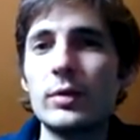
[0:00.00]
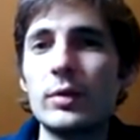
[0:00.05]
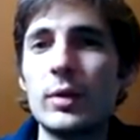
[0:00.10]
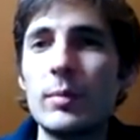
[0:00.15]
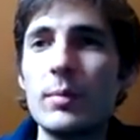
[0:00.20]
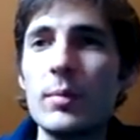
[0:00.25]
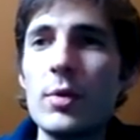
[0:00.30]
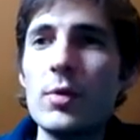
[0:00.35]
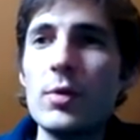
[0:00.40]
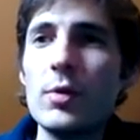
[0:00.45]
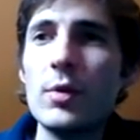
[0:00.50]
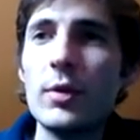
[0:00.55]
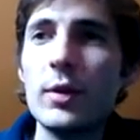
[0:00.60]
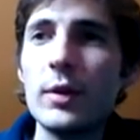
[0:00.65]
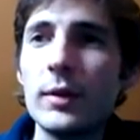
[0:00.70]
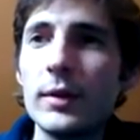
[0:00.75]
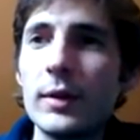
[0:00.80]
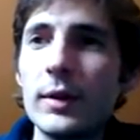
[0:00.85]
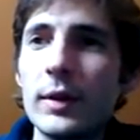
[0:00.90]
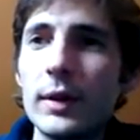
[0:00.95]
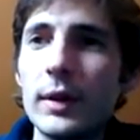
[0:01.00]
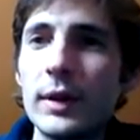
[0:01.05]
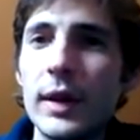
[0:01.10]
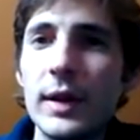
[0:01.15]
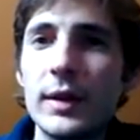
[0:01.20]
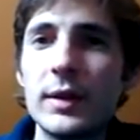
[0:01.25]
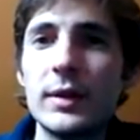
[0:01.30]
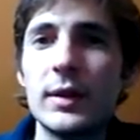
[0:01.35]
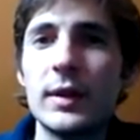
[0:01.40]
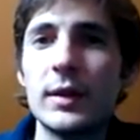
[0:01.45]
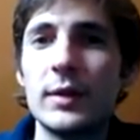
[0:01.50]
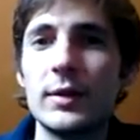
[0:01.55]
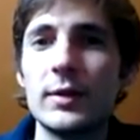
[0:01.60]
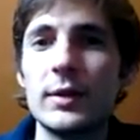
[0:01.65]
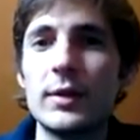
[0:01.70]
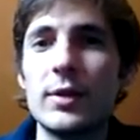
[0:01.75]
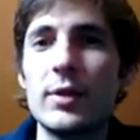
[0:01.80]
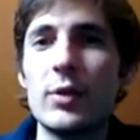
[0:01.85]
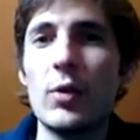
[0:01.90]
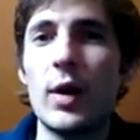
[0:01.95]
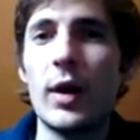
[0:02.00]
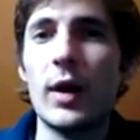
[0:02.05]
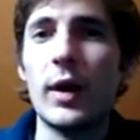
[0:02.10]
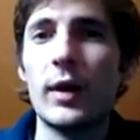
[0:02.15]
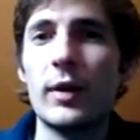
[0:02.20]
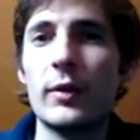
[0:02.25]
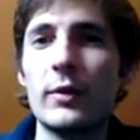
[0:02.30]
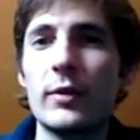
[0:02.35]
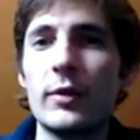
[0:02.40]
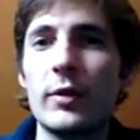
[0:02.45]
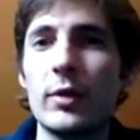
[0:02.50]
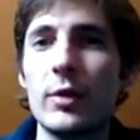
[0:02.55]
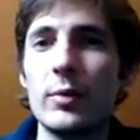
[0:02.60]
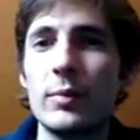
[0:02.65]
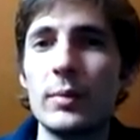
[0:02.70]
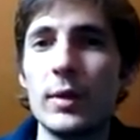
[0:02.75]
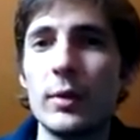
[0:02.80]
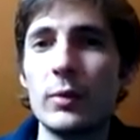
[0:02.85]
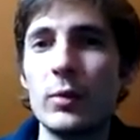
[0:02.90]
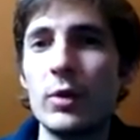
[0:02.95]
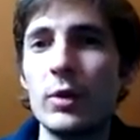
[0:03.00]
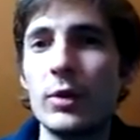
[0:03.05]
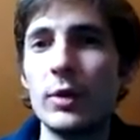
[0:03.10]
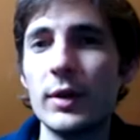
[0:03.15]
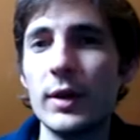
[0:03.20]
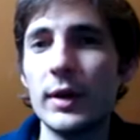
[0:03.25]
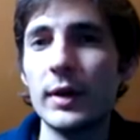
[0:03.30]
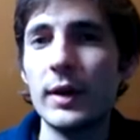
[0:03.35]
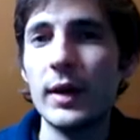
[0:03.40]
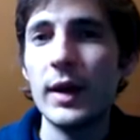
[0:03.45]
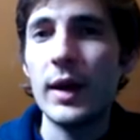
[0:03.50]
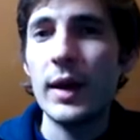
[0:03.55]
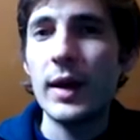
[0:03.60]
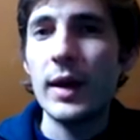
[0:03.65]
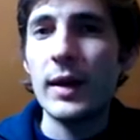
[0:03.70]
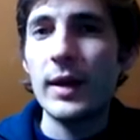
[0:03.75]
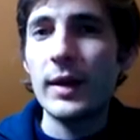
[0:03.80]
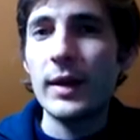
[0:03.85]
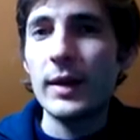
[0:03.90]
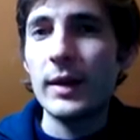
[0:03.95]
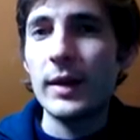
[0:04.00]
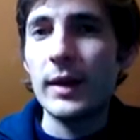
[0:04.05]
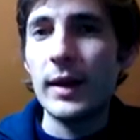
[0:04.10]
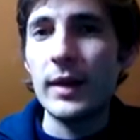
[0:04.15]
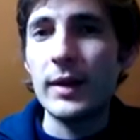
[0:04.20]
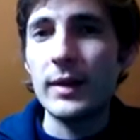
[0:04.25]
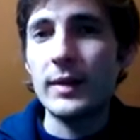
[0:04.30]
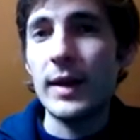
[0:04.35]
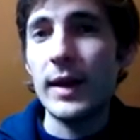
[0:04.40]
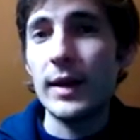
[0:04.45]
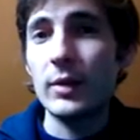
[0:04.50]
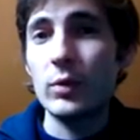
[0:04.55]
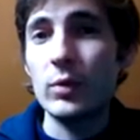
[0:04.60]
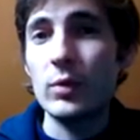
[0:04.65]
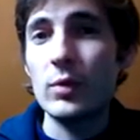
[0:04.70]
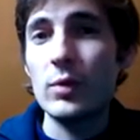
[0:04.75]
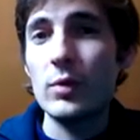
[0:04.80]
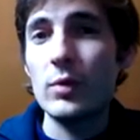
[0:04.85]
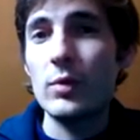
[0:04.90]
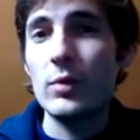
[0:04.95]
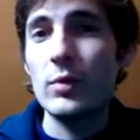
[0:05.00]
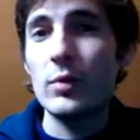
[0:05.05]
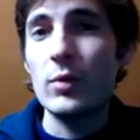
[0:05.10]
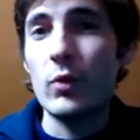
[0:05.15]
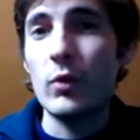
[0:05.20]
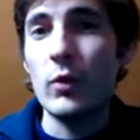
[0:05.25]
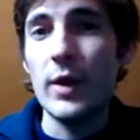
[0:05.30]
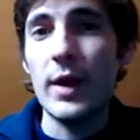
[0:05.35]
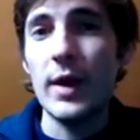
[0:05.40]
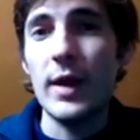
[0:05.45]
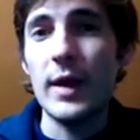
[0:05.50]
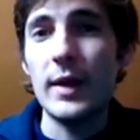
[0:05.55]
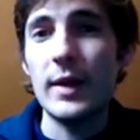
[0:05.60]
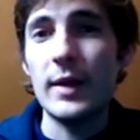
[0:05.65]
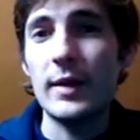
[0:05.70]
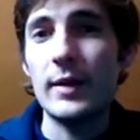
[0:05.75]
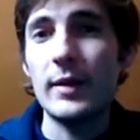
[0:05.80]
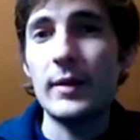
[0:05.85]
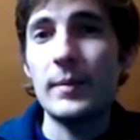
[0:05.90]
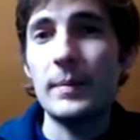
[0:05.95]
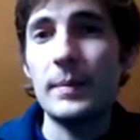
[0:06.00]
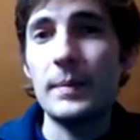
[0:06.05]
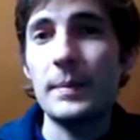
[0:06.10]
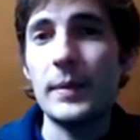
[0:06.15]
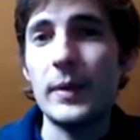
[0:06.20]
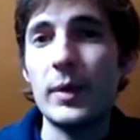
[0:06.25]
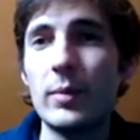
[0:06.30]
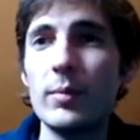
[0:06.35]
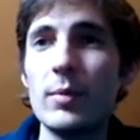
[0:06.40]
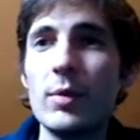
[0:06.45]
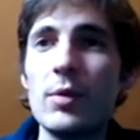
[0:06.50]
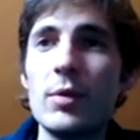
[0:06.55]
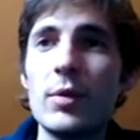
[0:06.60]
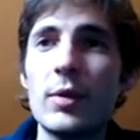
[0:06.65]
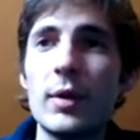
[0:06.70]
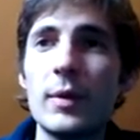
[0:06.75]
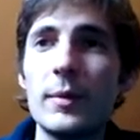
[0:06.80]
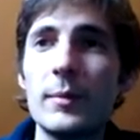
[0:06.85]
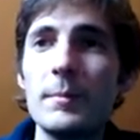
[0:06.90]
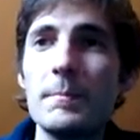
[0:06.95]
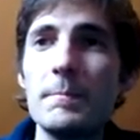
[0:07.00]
the more distant you are from the world, and in that way the more